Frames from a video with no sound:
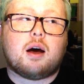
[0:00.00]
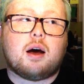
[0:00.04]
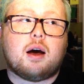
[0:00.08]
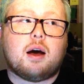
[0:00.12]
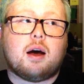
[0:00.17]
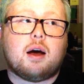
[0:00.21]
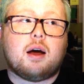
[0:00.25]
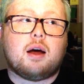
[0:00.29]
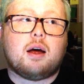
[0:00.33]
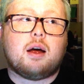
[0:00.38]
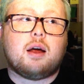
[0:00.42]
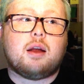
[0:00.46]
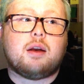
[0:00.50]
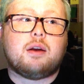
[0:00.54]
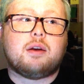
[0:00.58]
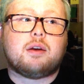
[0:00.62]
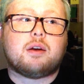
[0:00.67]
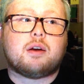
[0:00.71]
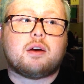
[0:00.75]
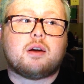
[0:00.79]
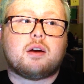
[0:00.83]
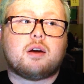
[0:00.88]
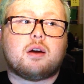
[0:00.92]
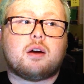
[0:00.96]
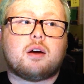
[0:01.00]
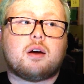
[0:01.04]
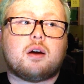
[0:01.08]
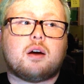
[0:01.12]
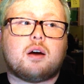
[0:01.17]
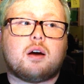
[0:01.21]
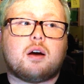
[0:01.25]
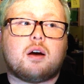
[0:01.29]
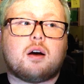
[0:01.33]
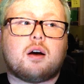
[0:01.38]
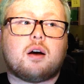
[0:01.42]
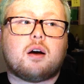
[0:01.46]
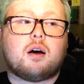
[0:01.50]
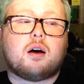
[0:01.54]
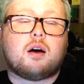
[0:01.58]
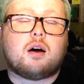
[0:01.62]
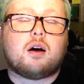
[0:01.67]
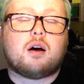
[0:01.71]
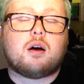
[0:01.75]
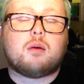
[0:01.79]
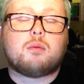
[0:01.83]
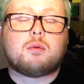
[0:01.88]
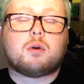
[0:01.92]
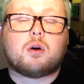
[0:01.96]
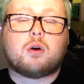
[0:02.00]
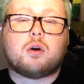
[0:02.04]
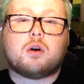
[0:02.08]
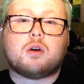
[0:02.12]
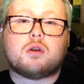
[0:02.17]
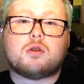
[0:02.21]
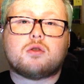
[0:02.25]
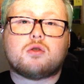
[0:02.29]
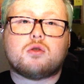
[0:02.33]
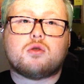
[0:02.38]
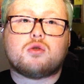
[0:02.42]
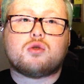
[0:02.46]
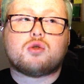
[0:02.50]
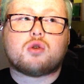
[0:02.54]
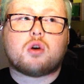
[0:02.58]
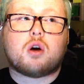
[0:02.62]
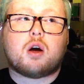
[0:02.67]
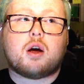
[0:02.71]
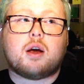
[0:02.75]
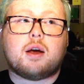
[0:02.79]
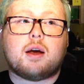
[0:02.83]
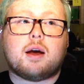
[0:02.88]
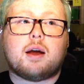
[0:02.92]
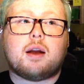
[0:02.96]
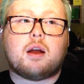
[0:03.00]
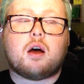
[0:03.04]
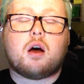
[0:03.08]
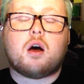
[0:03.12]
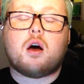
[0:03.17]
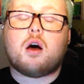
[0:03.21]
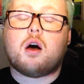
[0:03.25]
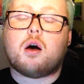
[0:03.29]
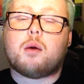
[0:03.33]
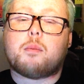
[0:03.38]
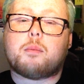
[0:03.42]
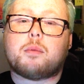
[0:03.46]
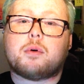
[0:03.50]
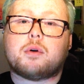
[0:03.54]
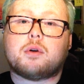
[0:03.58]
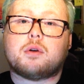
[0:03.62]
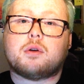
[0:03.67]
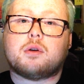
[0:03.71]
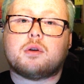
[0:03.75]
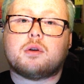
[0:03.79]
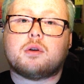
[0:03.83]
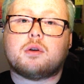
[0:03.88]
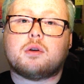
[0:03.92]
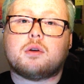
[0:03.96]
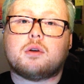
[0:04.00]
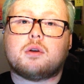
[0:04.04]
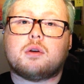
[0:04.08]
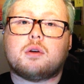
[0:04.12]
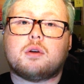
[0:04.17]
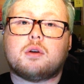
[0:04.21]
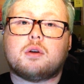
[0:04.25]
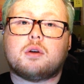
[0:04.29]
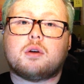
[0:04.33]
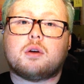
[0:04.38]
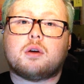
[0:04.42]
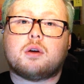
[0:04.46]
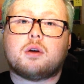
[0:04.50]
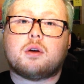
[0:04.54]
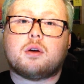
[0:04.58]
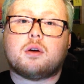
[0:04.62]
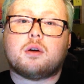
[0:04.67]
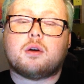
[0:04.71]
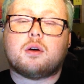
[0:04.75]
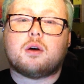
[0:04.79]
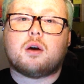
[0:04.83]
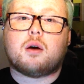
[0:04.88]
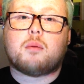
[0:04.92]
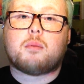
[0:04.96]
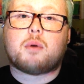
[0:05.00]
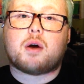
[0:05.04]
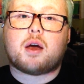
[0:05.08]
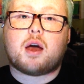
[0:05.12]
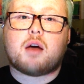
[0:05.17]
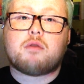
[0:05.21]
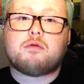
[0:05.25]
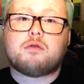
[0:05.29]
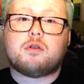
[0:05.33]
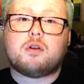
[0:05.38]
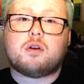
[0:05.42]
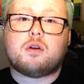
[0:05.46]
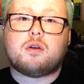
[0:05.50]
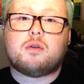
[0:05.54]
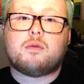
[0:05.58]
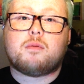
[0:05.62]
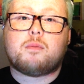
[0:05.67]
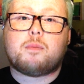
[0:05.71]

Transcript: And I'm going to try and up my effort.